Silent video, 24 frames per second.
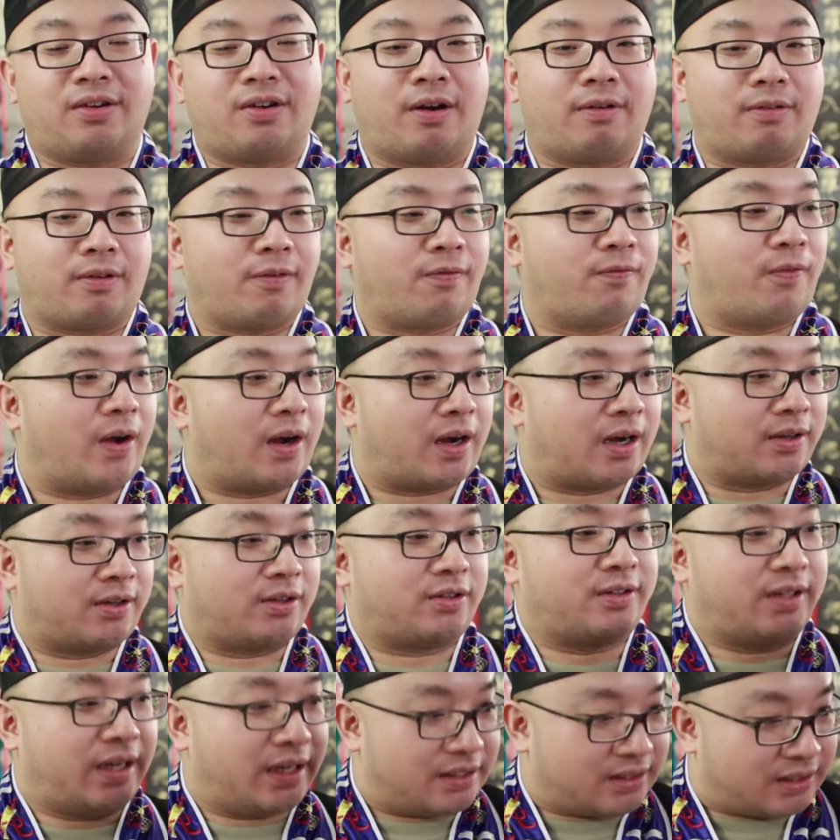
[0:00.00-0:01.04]
You have to fuck other
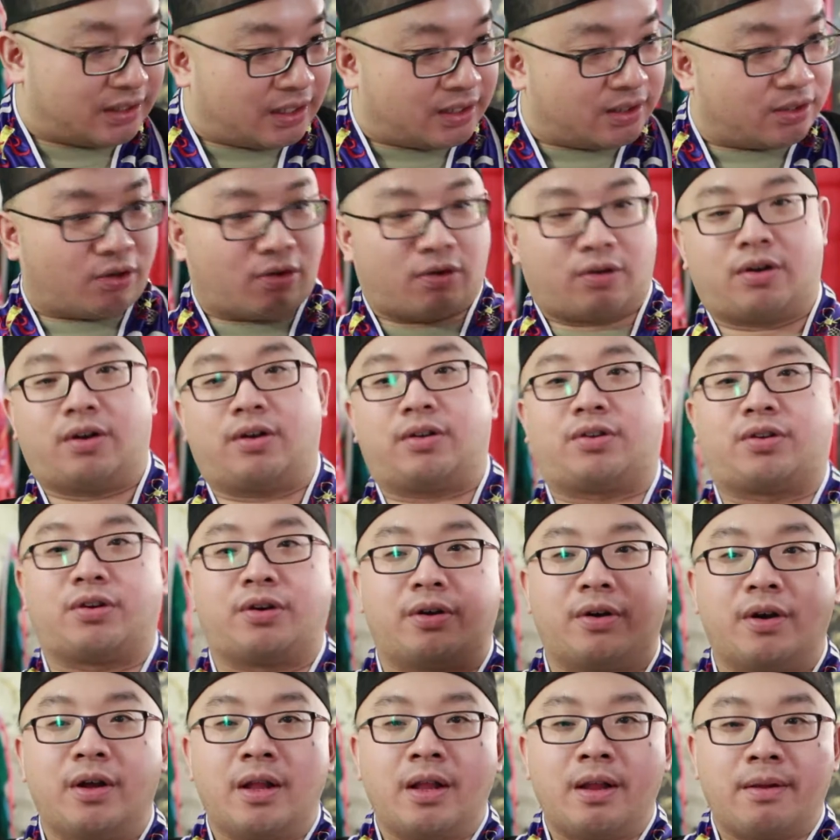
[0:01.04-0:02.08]
things in order
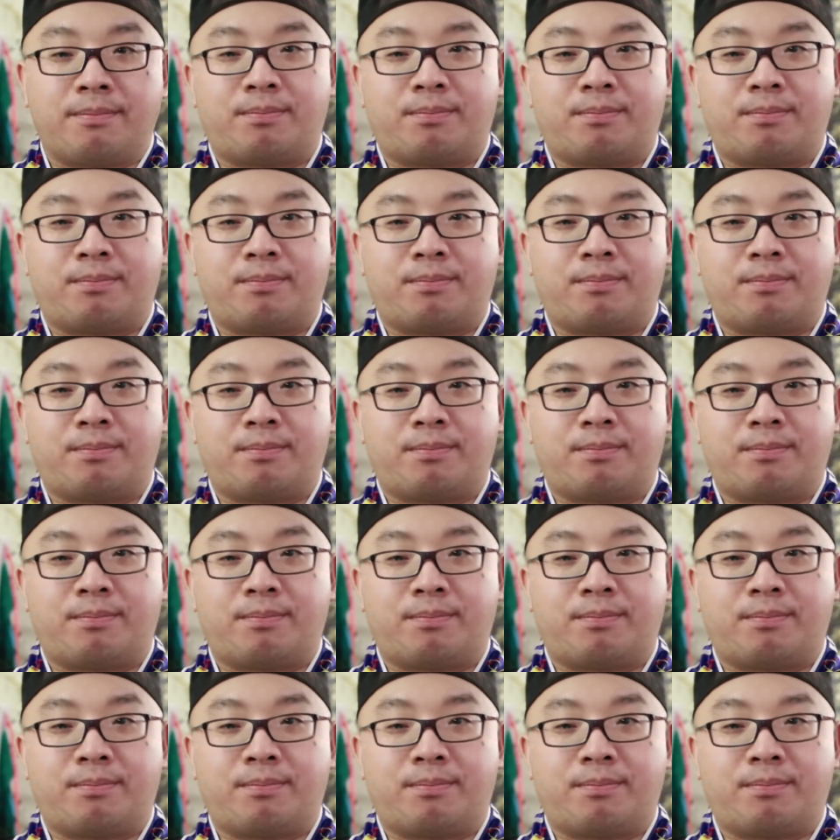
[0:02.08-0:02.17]
to